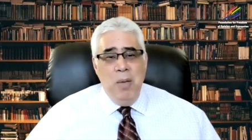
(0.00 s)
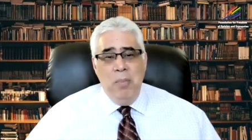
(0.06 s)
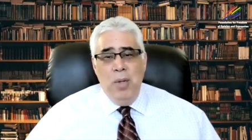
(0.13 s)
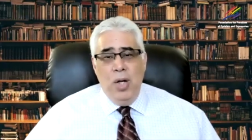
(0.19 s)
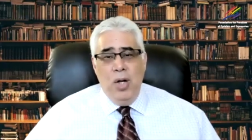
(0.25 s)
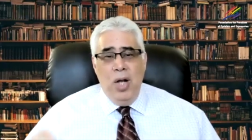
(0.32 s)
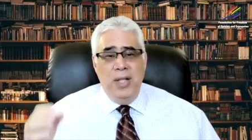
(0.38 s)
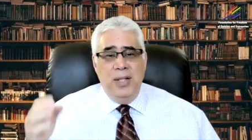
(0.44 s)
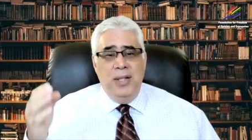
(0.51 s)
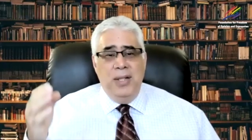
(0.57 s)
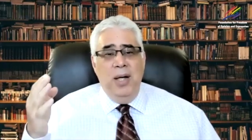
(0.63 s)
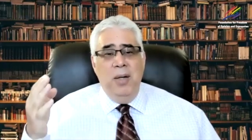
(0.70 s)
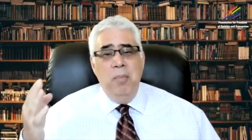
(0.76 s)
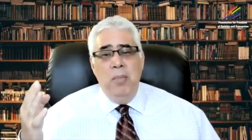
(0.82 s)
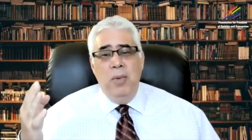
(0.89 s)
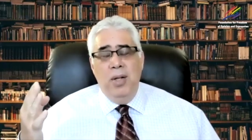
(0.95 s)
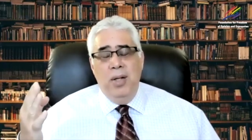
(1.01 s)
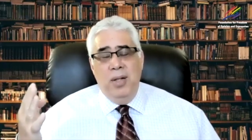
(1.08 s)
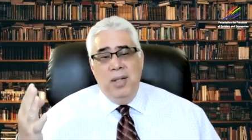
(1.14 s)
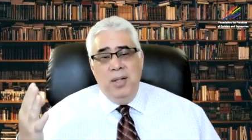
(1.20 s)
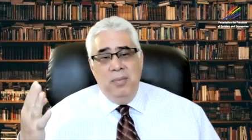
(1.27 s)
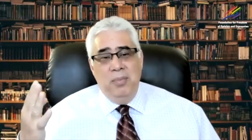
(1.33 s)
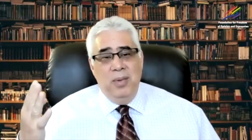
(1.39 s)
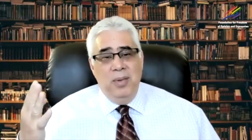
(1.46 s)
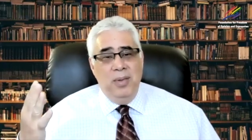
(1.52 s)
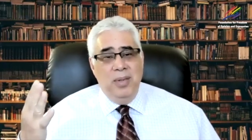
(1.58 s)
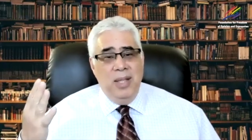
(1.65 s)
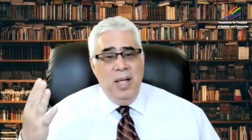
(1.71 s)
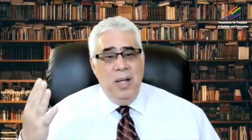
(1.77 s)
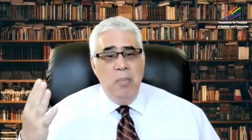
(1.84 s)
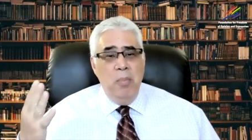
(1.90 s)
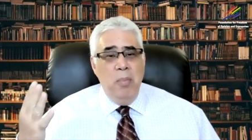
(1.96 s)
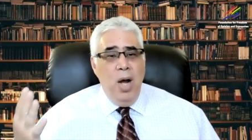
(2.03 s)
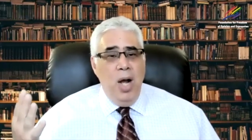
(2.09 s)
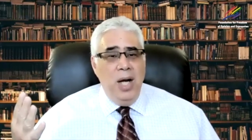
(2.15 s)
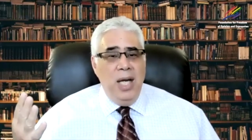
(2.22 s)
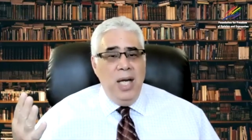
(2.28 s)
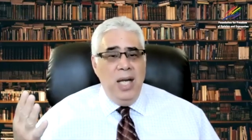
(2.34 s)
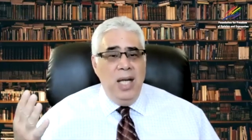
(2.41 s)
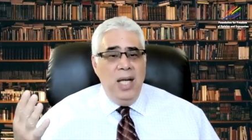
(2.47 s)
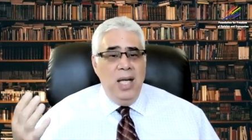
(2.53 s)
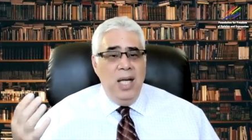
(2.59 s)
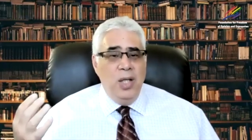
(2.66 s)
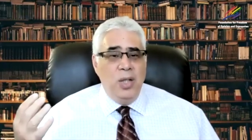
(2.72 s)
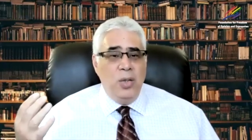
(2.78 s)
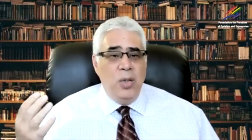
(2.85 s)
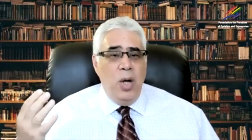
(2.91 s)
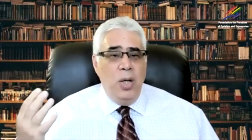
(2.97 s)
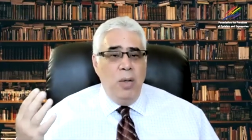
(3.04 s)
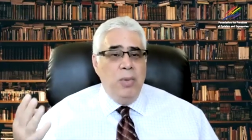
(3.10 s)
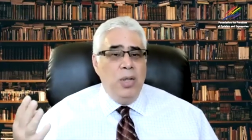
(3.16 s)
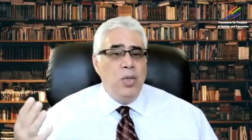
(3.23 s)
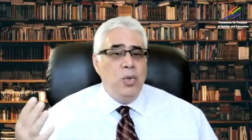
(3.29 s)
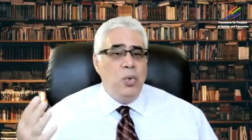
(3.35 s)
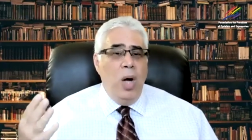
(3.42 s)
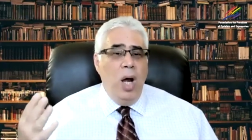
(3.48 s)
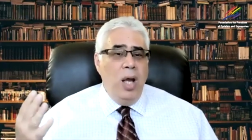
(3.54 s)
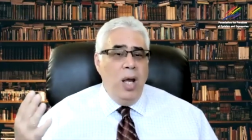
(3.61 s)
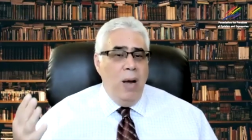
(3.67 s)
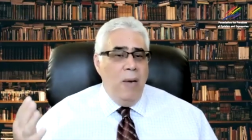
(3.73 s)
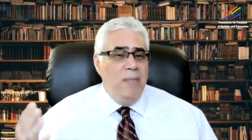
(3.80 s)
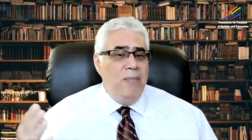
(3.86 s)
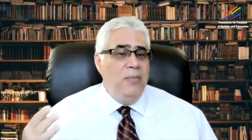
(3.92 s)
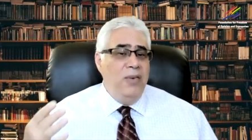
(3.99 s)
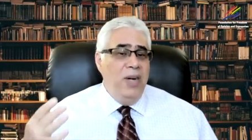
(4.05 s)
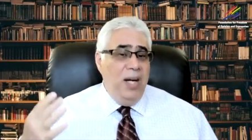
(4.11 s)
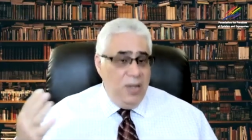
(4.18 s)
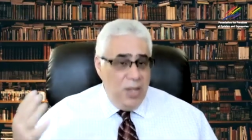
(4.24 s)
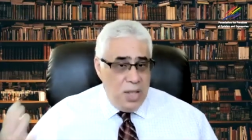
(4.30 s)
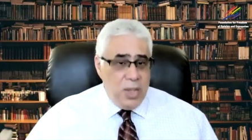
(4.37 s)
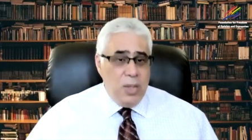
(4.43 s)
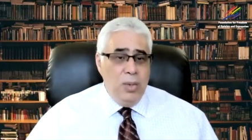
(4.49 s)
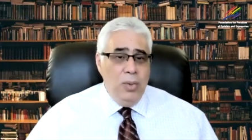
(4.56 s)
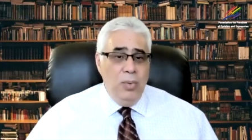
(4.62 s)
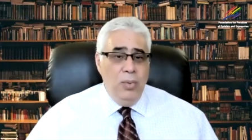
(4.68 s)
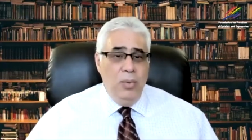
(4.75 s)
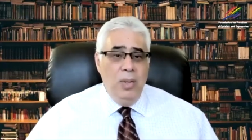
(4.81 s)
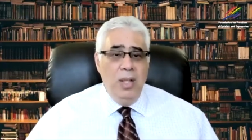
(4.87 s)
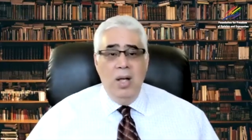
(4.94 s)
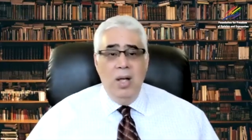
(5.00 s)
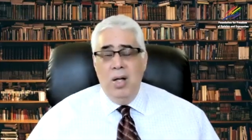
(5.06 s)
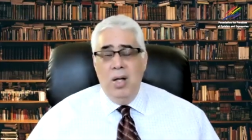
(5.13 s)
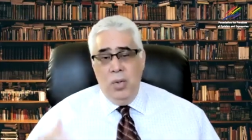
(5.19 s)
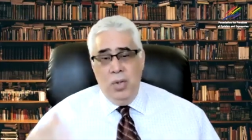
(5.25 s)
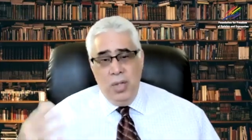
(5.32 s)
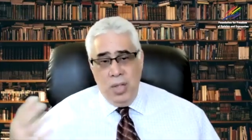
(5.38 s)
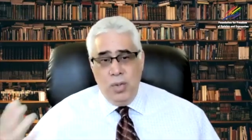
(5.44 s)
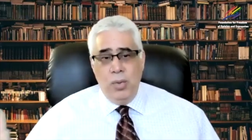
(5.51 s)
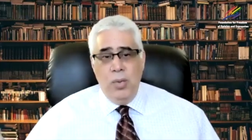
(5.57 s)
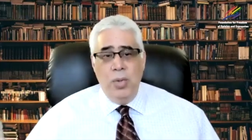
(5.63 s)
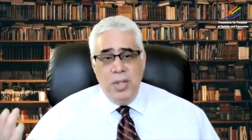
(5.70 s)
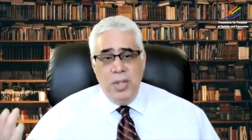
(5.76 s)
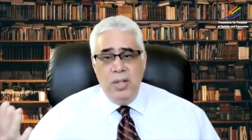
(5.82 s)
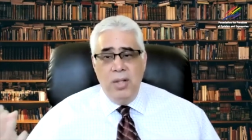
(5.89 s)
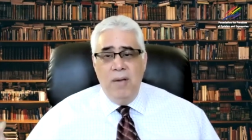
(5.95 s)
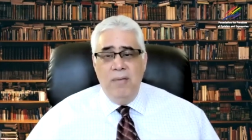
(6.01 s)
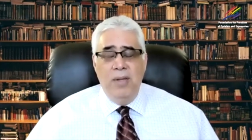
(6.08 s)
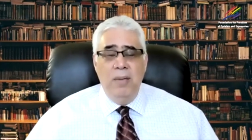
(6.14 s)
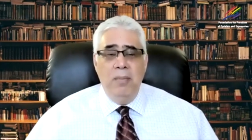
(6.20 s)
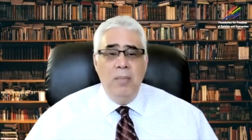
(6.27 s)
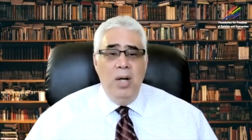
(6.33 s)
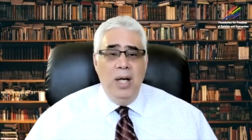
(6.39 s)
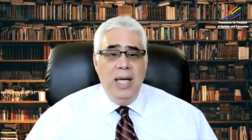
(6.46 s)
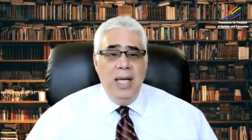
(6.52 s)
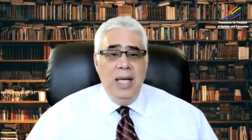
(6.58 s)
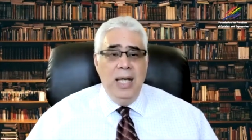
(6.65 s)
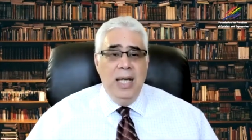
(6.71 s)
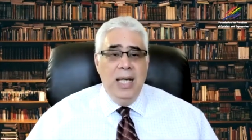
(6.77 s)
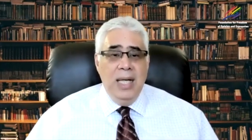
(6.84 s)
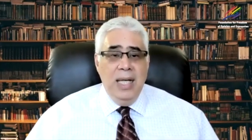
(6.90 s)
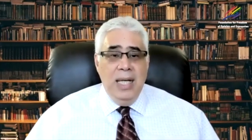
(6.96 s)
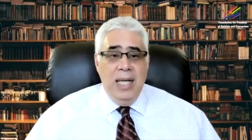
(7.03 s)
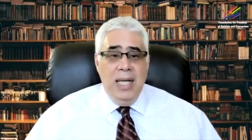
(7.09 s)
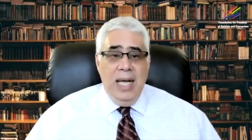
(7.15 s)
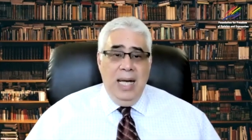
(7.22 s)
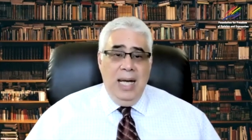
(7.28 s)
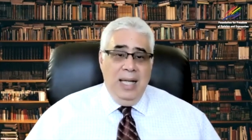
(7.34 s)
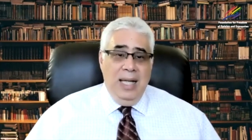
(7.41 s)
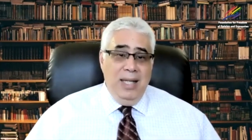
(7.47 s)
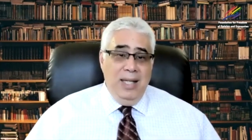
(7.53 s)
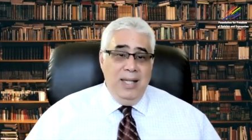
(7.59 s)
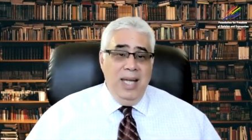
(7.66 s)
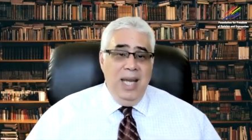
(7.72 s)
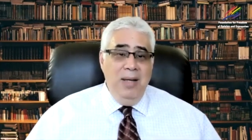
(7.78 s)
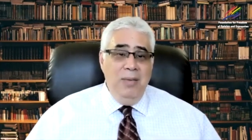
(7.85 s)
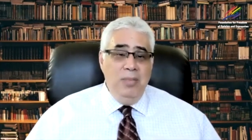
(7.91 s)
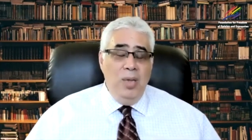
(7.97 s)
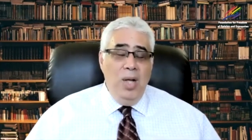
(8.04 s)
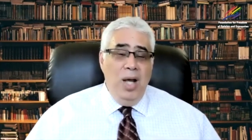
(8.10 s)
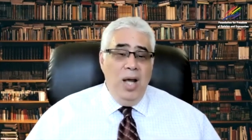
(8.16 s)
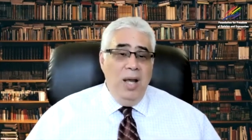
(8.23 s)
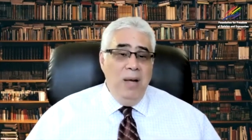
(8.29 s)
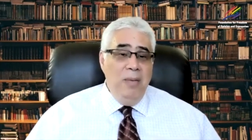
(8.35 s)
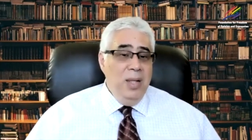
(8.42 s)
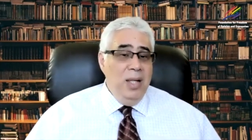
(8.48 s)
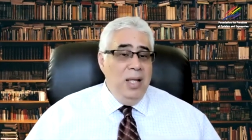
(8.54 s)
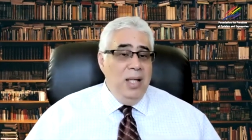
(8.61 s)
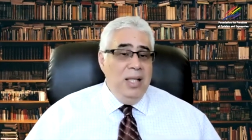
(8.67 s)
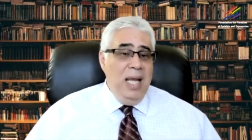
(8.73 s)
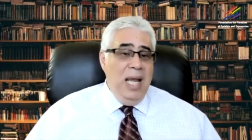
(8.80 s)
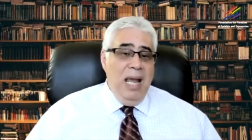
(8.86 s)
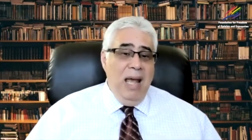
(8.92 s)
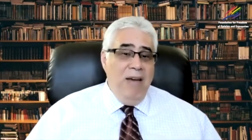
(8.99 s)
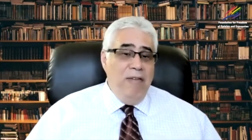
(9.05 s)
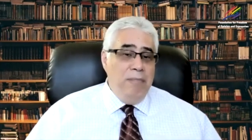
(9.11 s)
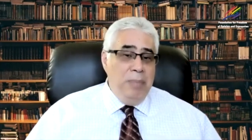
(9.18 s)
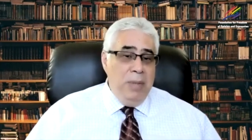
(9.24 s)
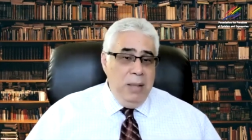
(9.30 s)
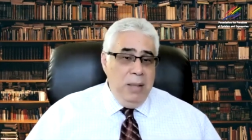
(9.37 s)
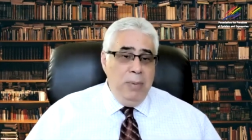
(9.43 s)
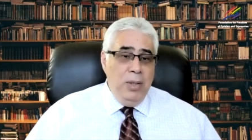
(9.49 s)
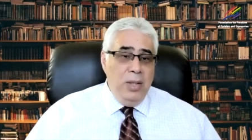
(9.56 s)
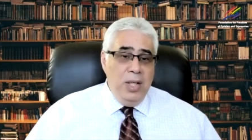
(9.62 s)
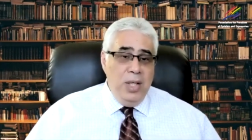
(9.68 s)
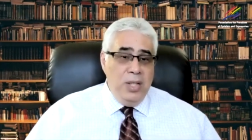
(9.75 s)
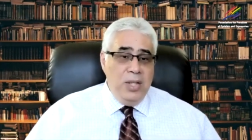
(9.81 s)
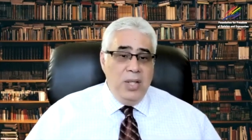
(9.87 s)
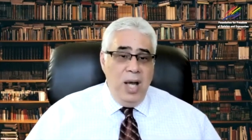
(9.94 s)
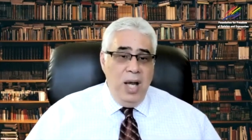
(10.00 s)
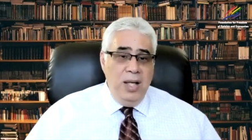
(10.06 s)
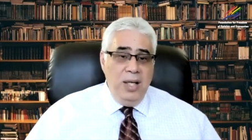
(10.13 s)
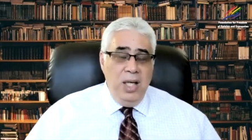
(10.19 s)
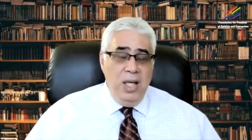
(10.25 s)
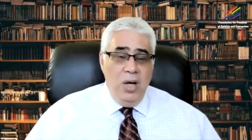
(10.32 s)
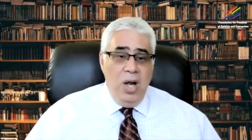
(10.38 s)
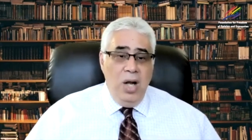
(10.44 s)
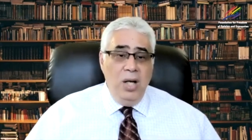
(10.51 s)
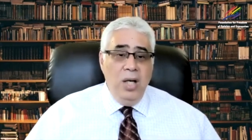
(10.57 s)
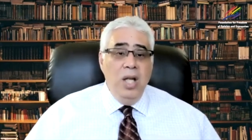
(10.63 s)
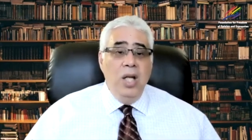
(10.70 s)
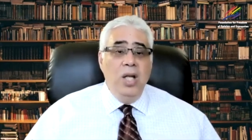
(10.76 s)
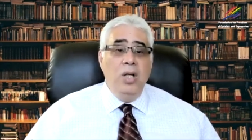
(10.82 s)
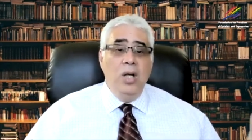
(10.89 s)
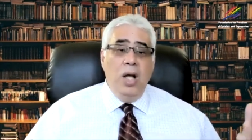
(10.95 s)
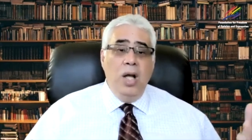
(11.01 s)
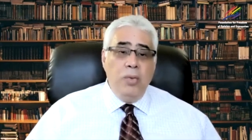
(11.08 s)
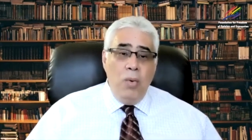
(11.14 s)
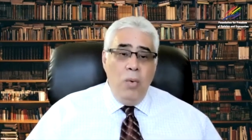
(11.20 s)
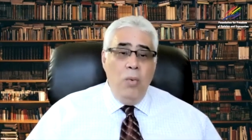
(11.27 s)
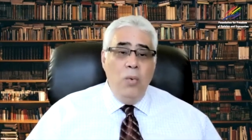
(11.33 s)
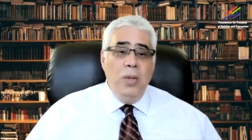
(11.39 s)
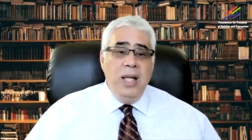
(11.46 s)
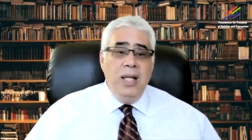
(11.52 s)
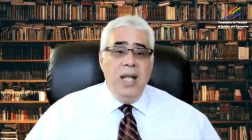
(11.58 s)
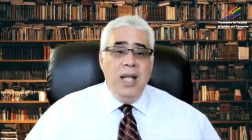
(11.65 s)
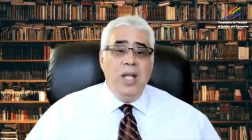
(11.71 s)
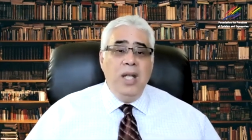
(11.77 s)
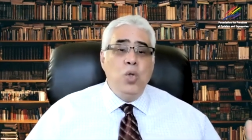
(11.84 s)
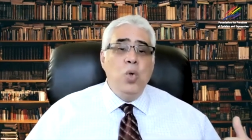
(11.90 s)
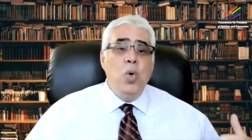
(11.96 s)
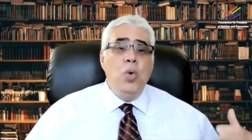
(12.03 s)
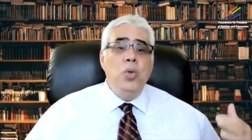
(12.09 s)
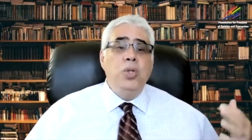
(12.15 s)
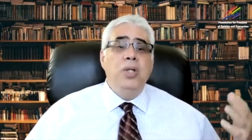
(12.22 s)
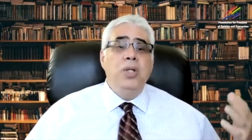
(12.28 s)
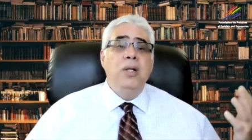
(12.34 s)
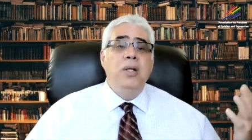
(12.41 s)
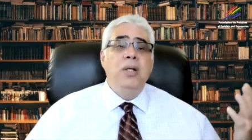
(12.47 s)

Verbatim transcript: because their, uh, their money is going to be dry up very soon or resources of the money. And at the same time, they have people inside Iran. Not only they don't